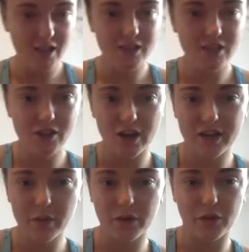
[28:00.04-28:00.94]

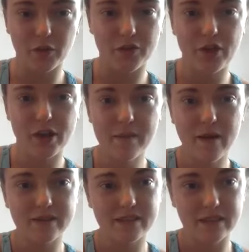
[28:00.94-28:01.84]
Starting with your 30
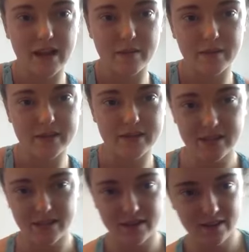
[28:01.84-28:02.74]
mountain climbers.
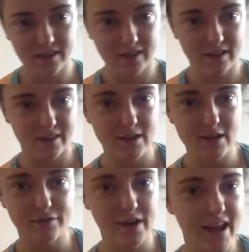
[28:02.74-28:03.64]

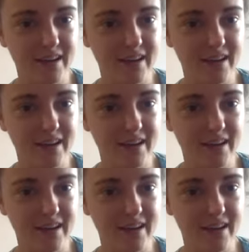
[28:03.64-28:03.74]
Nice, Fran.